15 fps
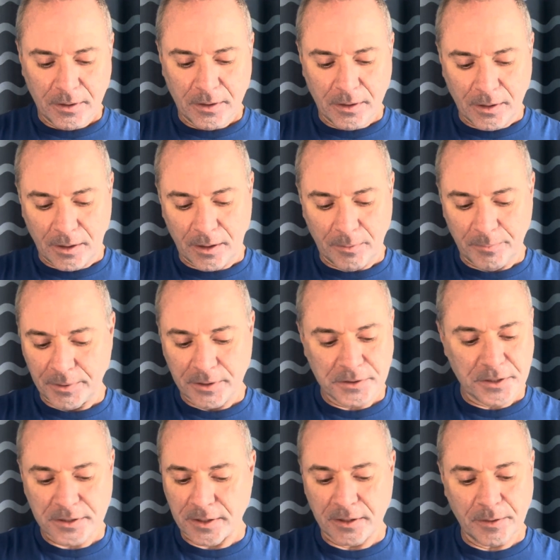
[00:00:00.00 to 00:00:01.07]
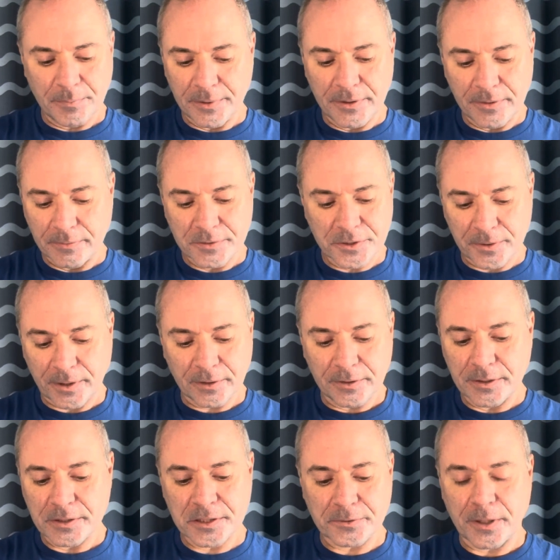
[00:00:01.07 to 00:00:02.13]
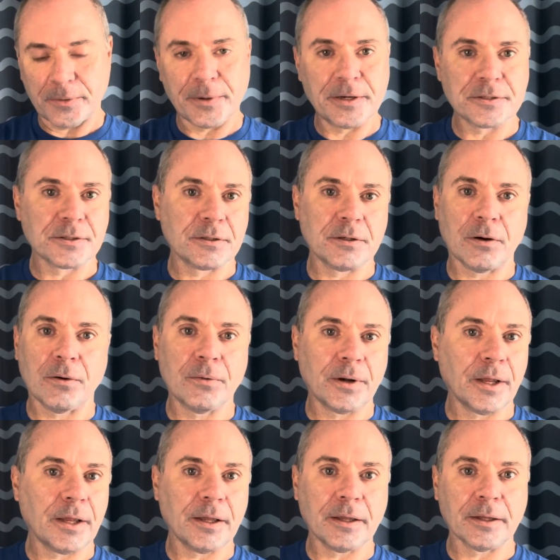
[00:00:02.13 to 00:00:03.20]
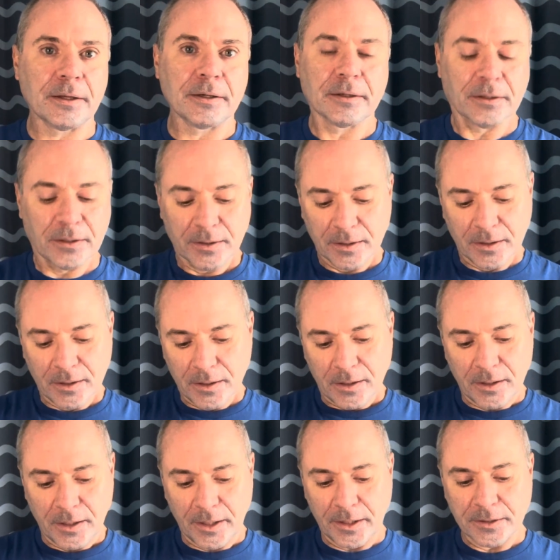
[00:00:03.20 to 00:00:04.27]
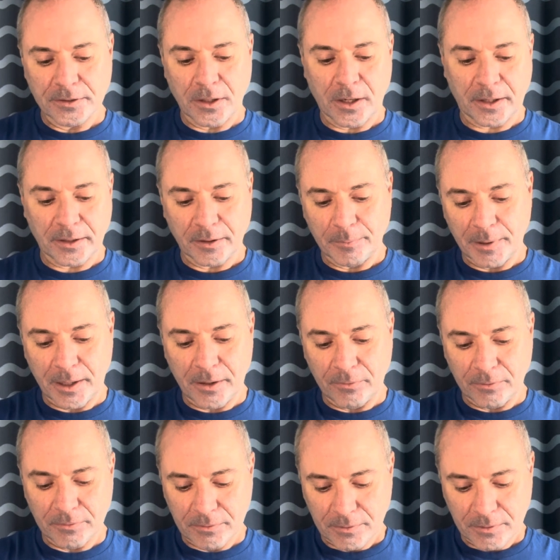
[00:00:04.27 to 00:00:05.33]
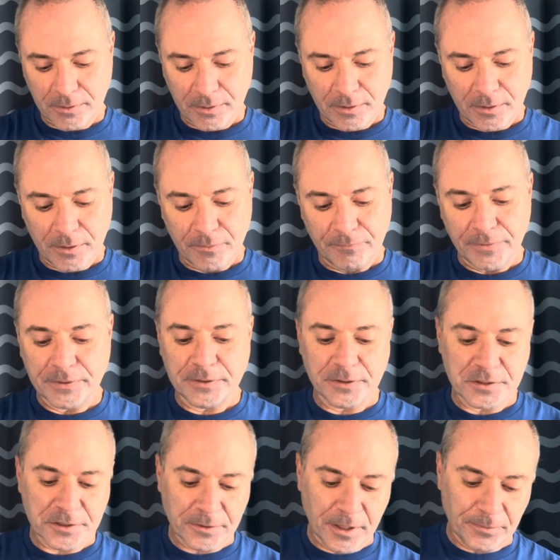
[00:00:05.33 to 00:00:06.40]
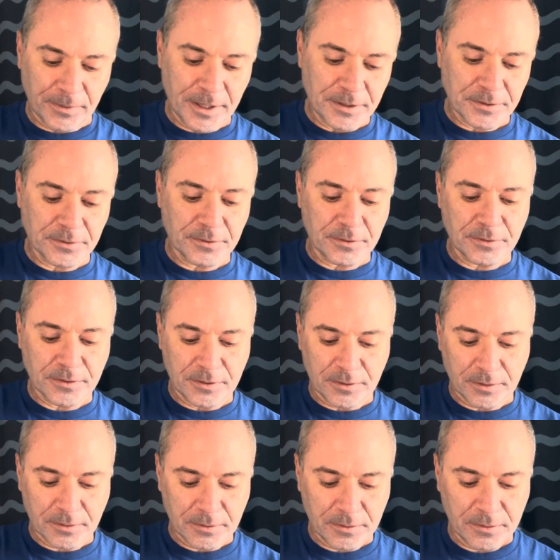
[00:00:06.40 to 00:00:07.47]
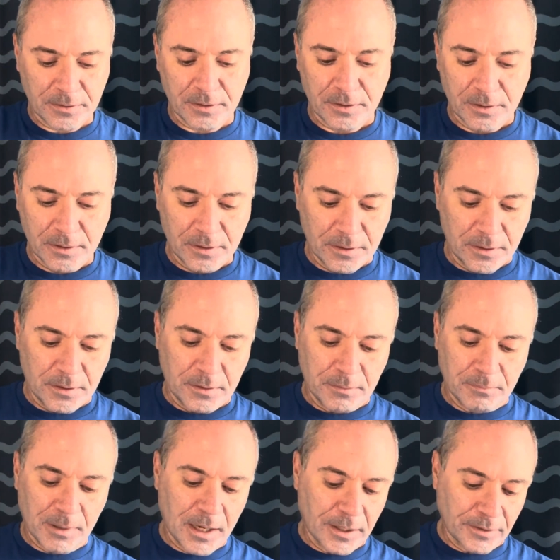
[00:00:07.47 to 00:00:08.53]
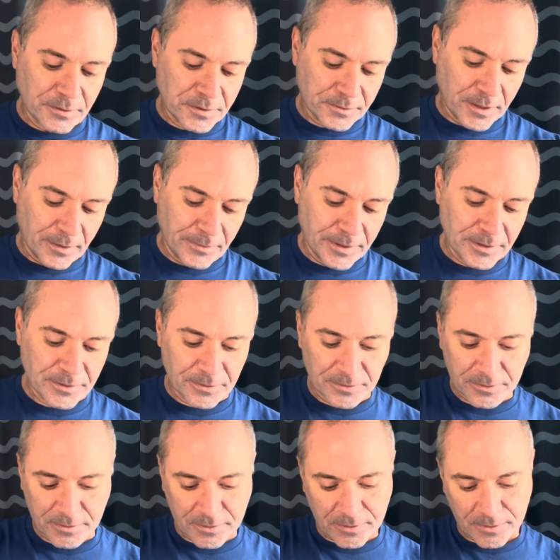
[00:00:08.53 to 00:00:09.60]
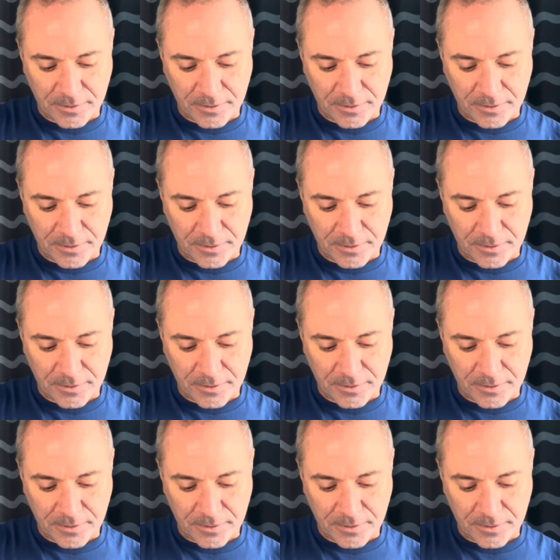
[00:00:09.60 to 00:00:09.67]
But it's just going to be strictly straight razor honing and talking about vintage straight razors and modern straight razors.